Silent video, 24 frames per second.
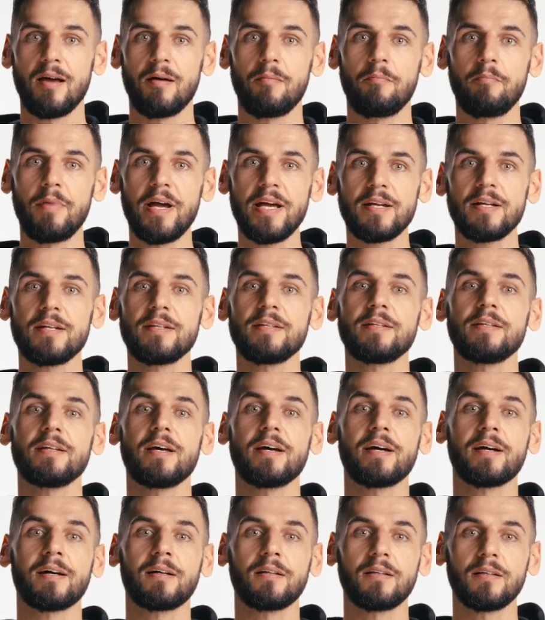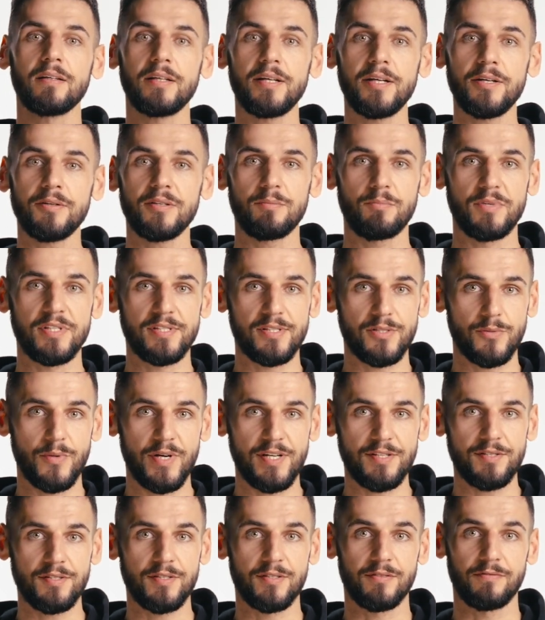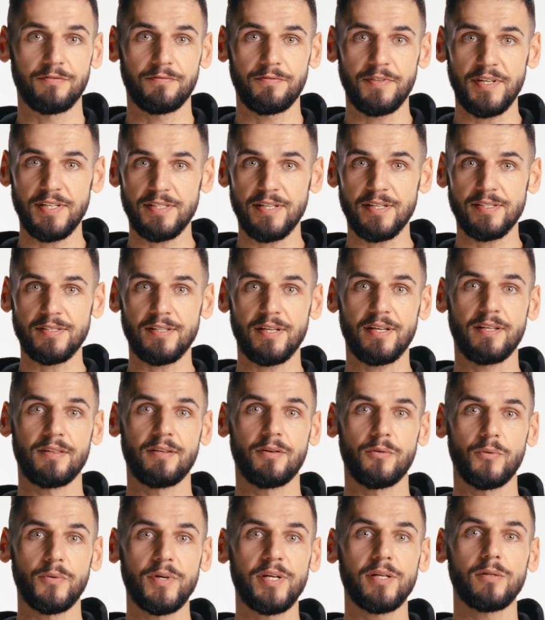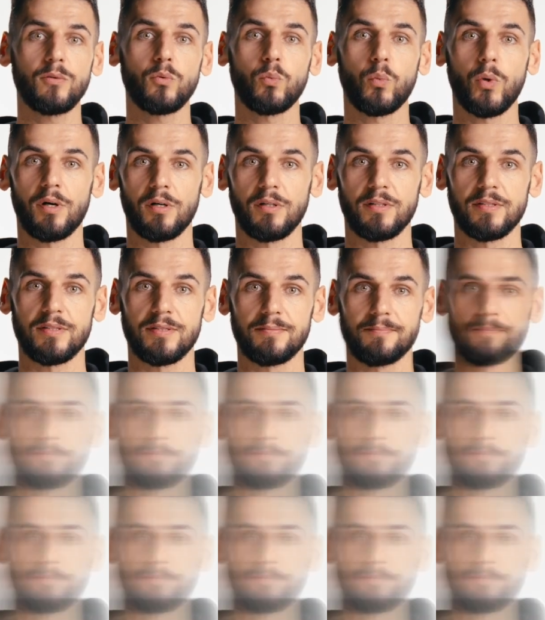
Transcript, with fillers: making it a clear demonstration of physics in the real world.